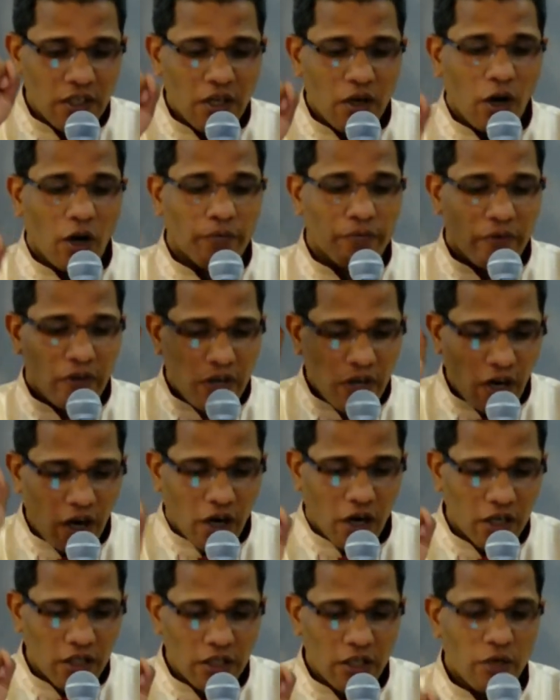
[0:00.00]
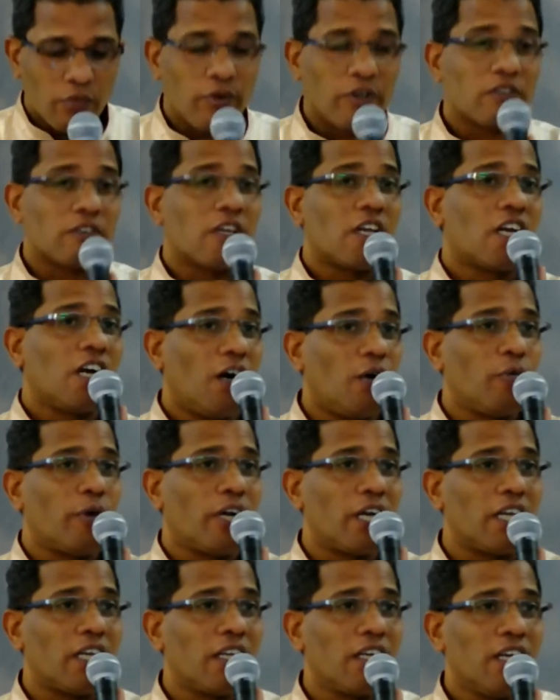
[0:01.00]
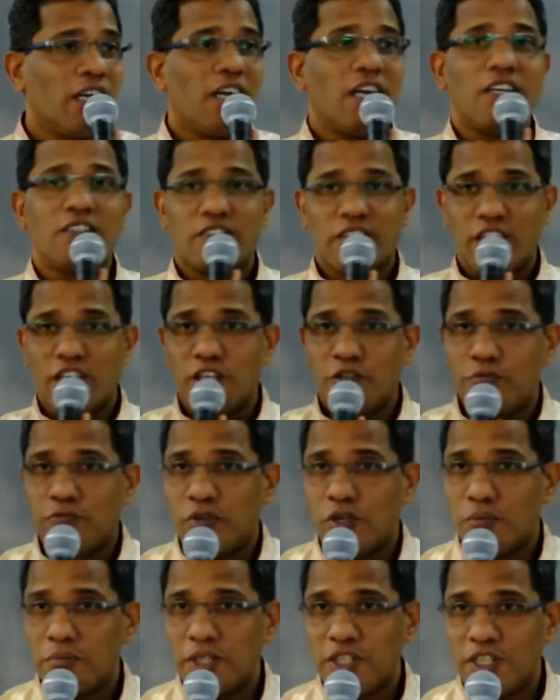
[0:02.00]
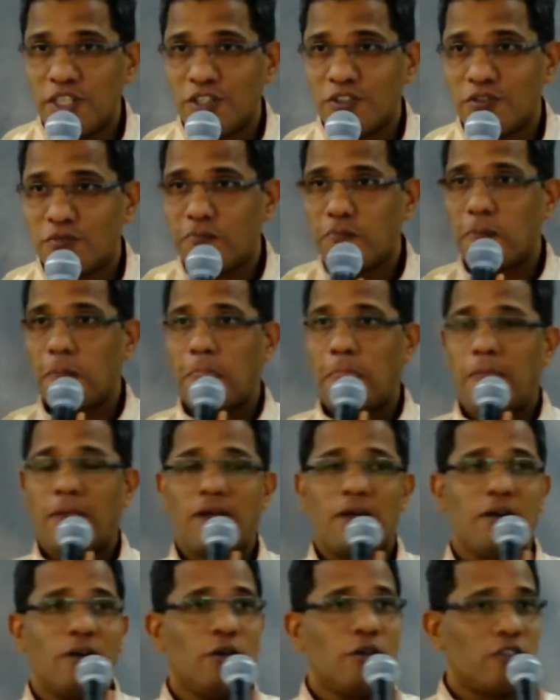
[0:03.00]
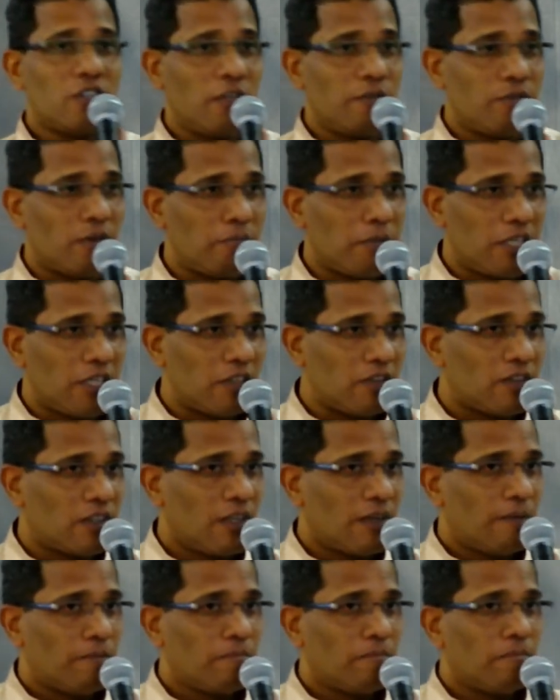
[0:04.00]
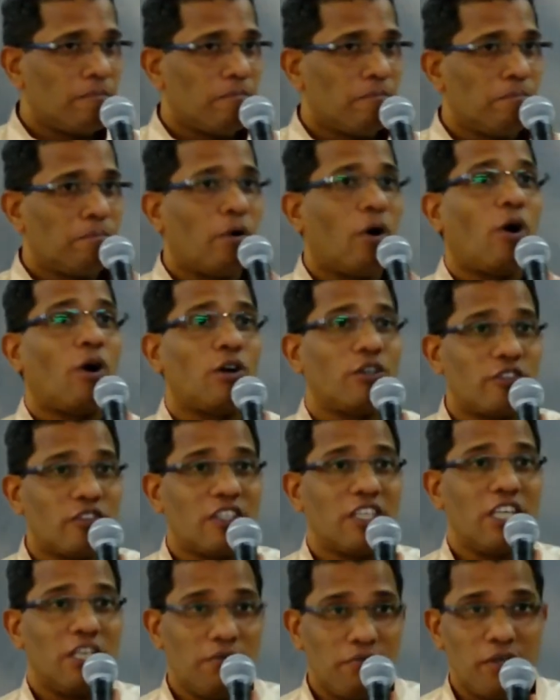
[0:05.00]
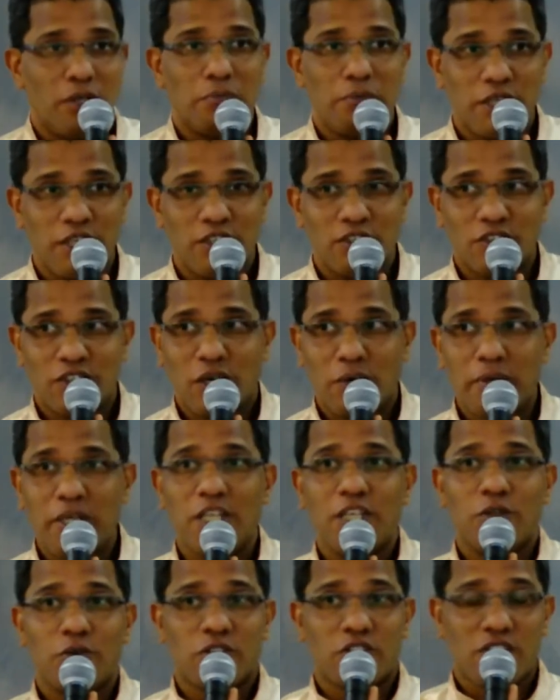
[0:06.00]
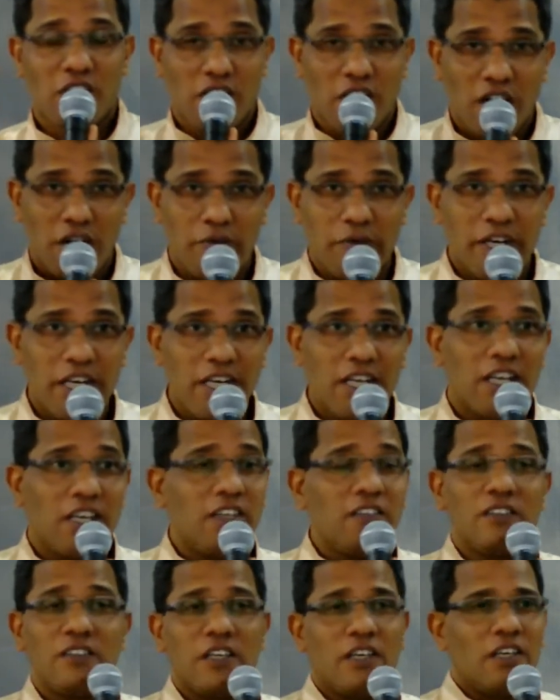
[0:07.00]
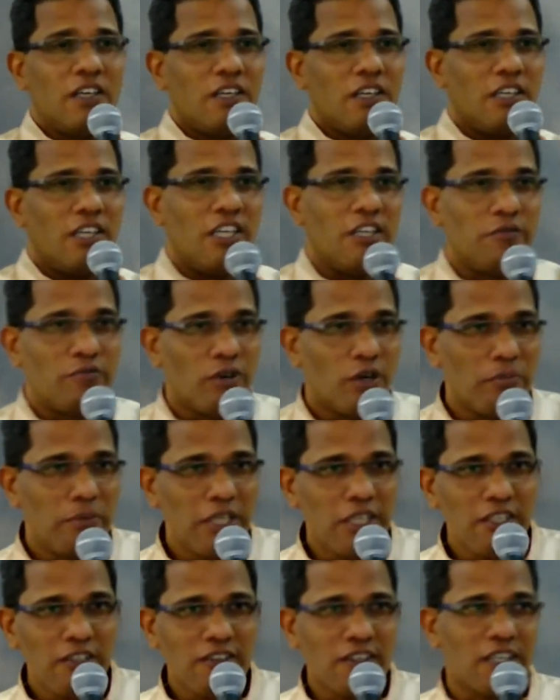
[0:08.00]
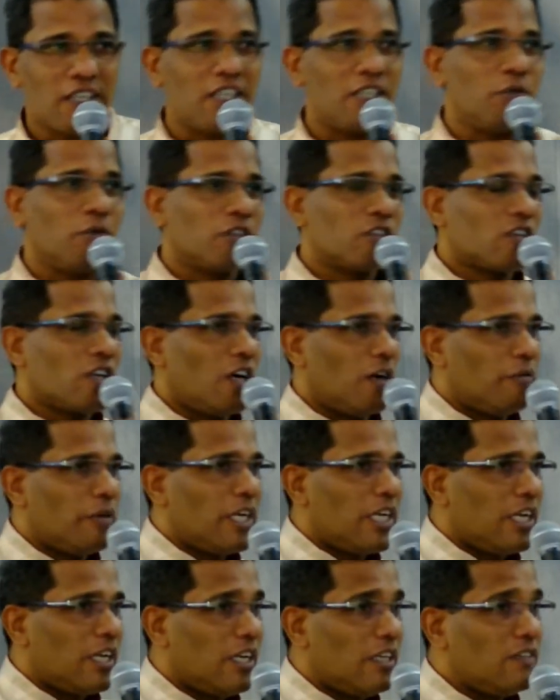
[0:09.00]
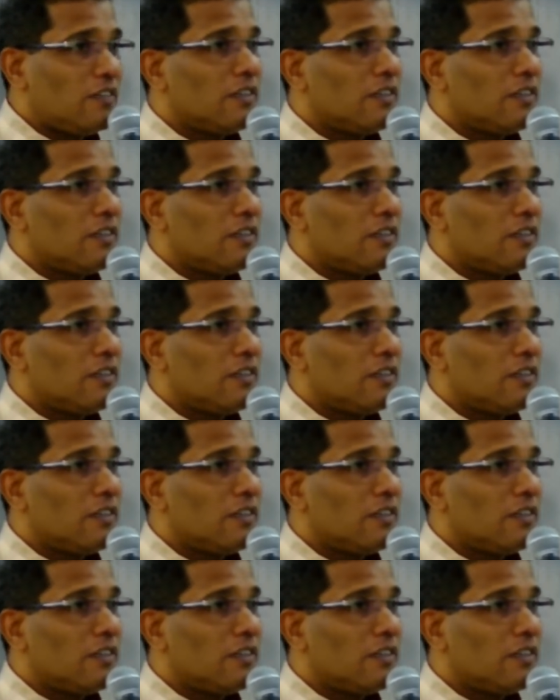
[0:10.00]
of God was covering his infirmities. Whose infirmities? Paul's infirmities. I mean, it was covering his infirmities and it was covering his,